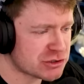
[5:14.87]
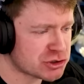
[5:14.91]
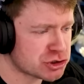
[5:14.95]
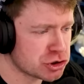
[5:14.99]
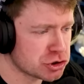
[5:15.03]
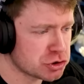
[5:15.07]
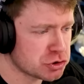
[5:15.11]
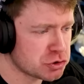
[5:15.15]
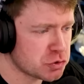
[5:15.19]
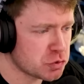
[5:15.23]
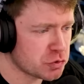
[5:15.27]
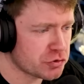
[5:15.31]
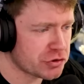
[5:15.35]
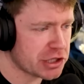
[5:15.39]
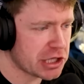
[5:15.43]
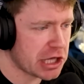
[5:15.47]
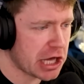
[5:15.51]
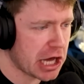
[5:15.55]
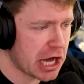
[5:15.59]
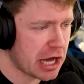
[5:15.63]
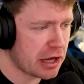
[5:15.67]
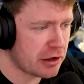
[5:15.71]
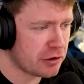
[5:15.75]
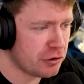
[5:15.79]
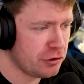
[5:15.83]
shouldn't do
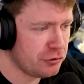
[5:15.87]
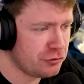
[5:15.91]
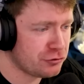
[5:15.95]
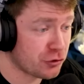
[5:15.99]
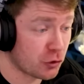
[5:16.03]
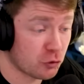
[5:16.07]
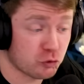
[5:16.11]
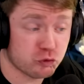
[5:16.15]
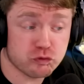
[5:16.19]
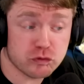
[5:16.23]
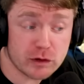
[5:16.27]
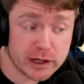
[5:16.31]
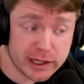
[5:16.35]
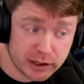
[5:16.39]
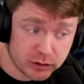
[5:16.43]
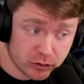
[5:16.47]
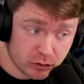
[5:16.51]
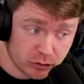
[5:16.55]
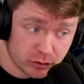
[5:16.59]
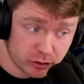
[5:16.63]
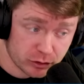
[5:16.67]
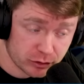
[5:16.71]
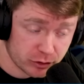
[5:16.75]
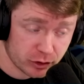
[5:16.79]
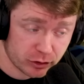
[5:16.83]
the real
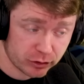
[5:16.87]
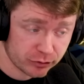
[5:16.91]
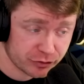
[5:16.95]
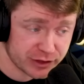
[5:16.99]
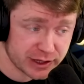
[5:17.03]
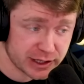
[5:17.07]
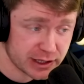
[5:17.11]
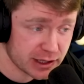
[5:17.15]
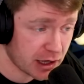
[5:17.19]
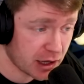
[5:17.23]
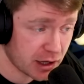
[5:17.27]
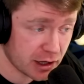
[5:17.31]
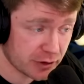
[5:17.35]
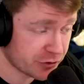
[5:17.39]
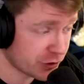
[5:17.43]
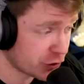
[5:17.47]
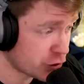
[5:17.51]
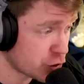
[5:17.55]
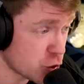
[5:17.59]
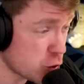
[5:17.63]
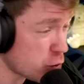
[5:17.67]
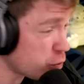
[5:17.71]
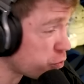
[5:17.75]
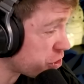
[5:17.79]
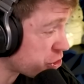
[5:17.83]
or the
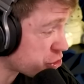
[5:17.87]
new